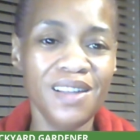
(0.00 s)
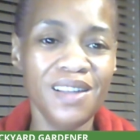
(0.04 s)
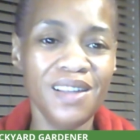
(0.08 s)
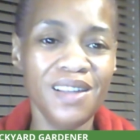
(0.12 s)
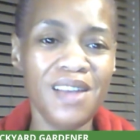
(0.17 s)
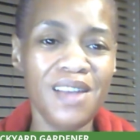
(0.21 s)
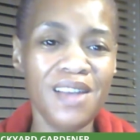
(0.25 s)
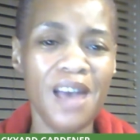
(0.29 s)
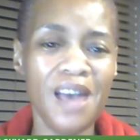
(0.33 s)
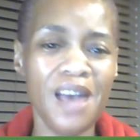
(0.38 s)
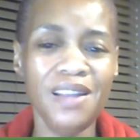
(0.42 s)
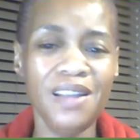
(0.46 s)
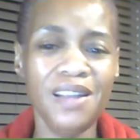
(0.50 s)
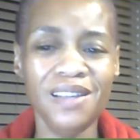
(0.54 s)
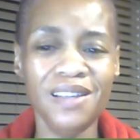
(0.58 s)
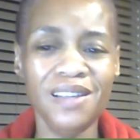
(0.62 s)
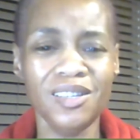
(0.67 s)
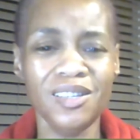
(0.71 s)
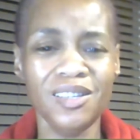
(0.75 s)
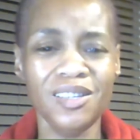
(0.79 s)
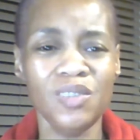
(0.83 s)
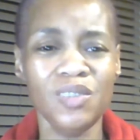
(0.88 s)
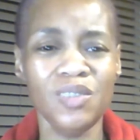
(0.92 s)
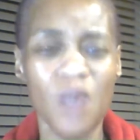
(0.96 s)
Daddy, this
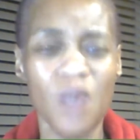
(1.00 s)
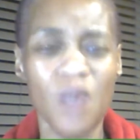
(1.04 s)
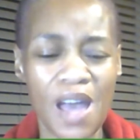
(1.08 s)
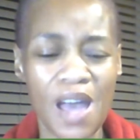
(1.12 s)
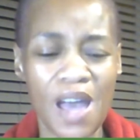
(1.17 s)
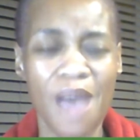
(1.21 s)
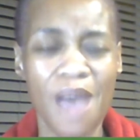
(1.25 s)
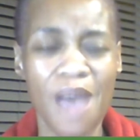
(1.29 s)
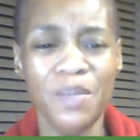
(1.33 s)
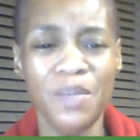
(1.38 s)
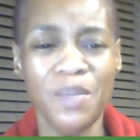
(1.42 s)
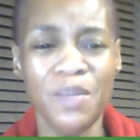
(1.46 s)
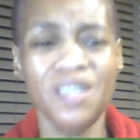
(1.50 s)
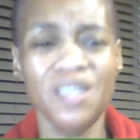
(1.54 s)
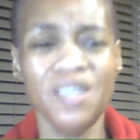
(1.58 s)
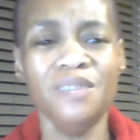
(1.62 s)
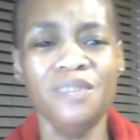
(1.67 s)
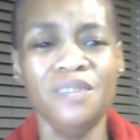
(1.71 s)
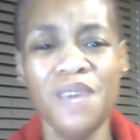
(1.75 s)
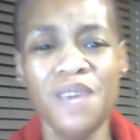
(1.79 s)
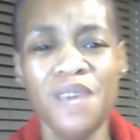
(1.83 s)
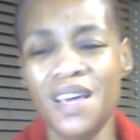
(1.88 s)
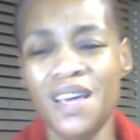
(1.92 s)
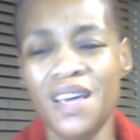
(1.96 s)
is what happened to
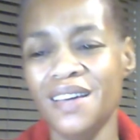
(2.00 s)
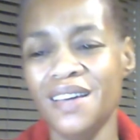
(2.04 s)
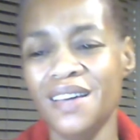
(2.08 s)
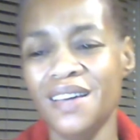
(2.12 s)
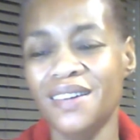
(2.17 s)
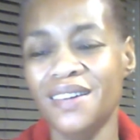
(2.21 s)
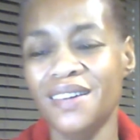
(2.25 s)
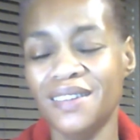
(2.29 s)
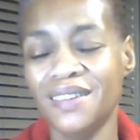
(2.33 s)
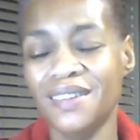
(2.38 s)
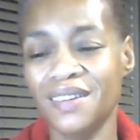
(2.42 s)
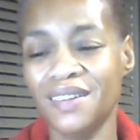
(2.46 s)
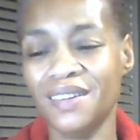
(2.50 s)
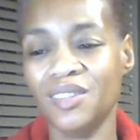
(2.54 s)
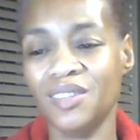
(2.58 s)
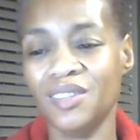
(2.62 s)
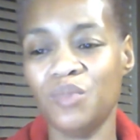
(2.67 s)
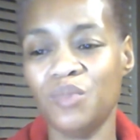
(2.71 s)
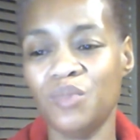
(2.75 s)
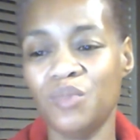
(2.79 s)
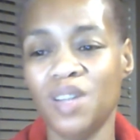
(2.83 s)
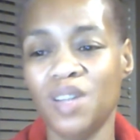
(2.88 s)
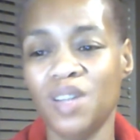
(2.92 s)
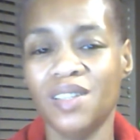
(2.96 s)
me.
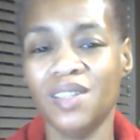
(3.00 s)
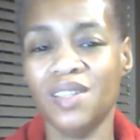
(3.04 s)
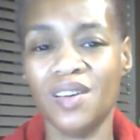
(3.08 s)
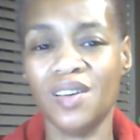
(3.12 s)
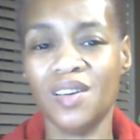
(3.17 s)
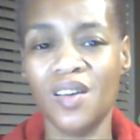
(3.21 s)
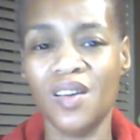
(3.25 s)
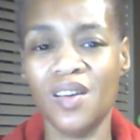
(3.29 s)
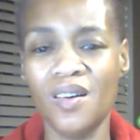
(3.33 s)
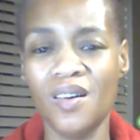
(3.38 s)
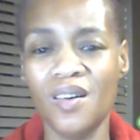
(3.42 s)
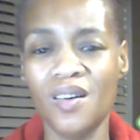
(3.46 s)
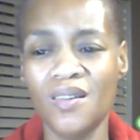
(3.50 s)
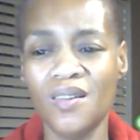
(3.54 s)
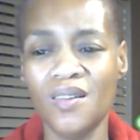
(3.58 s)
Especially the girl.